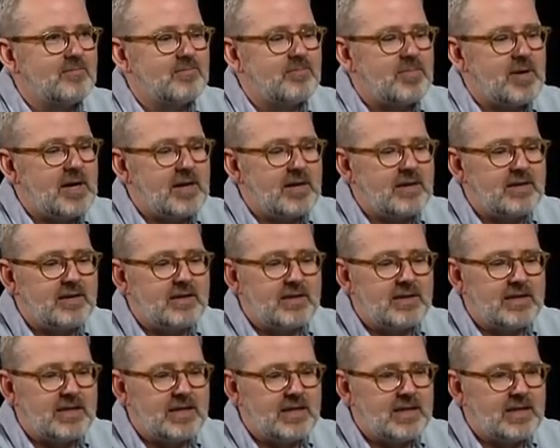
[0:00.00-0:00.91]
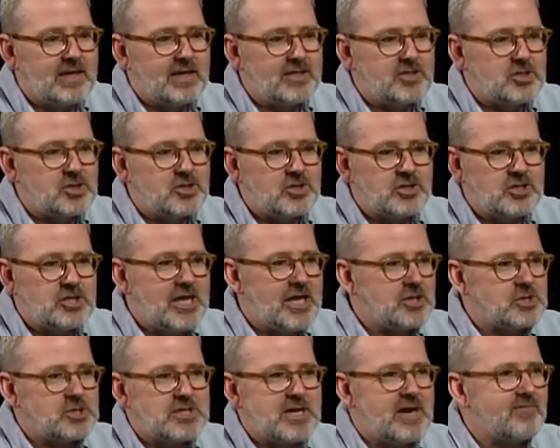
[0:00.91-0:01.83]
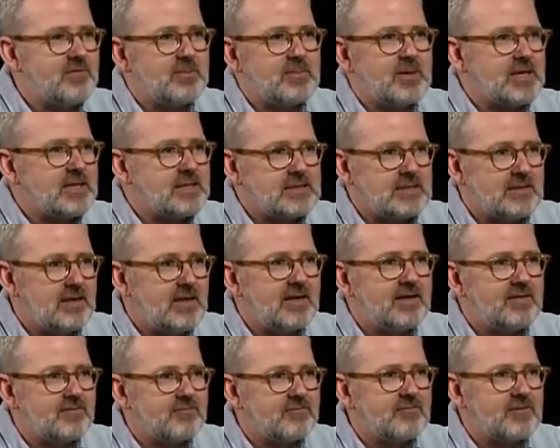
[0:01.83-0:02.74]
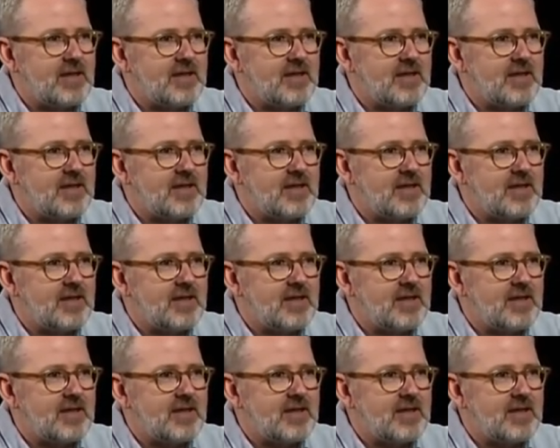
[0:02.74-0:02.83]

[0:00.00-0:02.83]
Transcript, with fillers: But it changed everybody's life.